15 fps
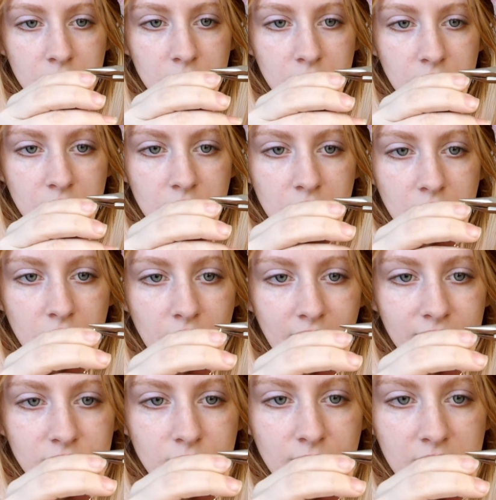and then you
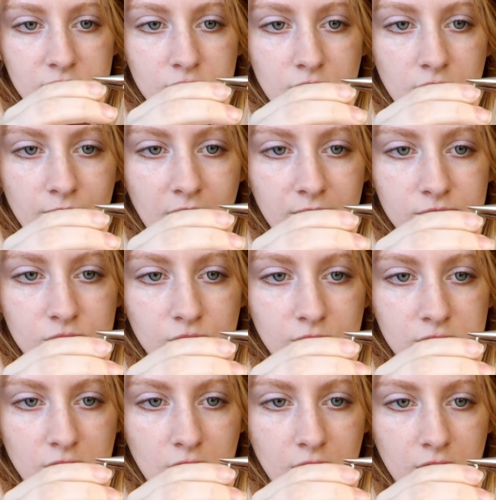have to measure them up to
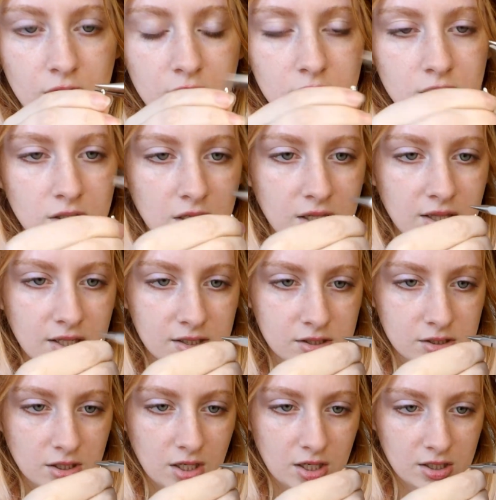each other, and
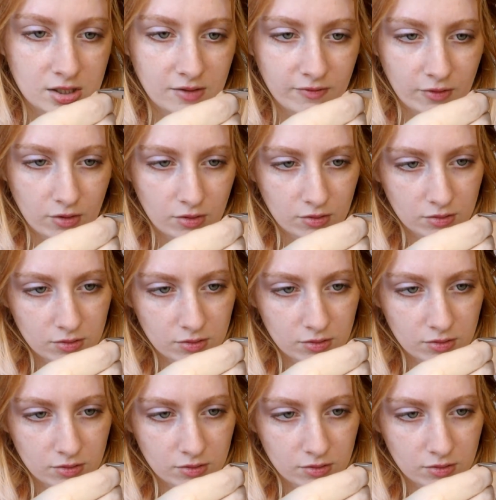that's kind of difficult.